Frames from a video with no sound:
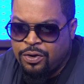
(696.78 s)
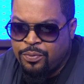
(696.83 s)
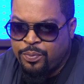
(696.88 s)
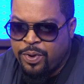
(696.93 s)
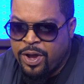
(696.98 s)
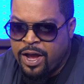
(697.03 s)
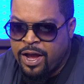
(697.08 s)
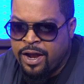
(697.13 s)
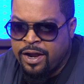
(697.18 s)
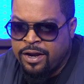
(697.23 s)

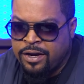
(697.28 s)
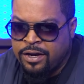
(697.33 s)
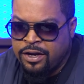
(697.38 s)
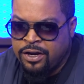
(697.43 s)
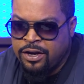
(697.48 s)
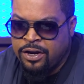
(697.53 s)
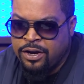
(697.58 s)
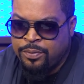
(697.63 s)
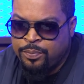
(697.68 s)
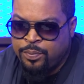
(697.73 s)

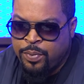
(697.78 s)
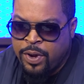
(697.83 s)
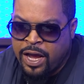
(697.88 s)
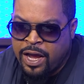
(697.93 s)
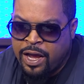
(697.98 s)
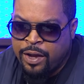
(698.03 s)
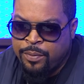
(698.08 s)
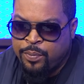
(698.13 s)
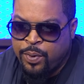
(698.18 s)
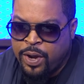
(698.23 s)
pioneer
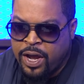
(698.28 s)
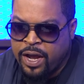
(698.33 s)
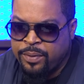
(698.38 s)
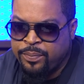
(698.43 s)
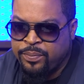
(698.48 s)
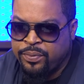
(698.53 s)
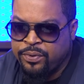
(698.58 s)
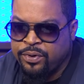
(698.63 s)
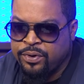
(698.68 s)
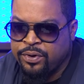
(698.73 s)
Pied
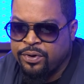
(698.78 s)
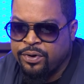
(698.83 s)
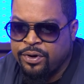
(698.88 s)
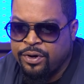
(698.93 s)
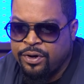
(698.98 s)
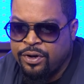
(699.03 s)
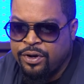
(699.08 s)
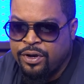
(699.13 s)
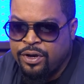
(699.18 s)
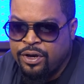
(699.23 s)
Piper
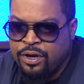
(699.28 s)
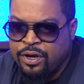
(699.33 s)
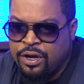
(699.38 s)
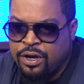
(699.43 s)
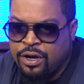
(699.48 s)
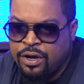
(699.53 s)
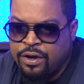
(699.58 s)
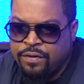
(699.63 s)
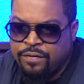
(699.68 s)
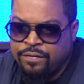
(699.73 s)

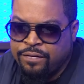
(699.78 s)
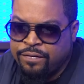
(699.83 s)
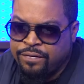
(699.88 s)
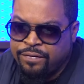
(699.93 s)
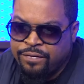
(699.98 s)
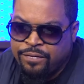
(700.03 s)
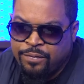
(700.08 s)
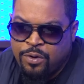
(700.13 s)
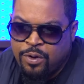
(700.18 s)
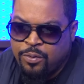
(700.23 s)

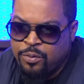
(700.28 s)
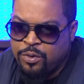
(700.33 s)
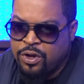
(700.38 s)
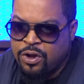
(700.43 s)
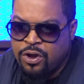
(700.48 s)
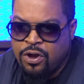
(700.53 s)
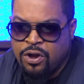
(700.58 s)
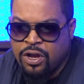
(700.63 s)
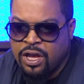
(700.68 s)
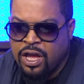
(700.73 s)
of what we
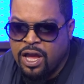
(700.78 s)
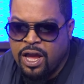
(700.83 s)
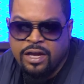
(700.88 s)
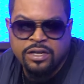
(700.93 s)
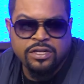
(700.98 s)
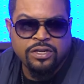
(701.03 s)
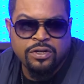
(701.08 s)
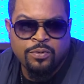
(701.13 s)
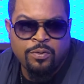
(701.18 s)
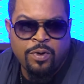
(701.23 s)
call
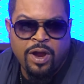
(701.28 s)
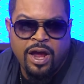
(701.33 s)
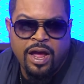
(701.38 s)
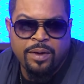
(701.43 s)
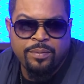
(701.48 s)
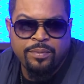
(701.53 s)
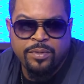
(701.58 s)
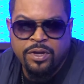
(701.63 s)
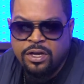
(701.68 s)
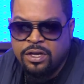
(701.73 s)
gangster
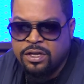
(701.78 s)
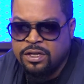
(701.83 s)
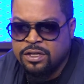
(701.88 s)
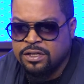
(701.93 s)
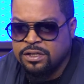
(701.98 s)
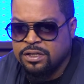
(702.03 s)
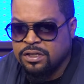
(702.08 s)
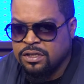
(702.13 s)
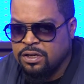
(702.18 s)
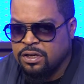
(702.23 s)
rap. Okay.
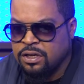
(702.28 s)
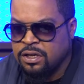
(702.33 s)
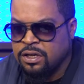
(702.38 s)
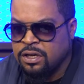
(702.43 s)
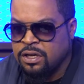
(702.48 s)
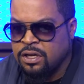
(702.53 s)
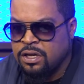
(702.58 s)
He's the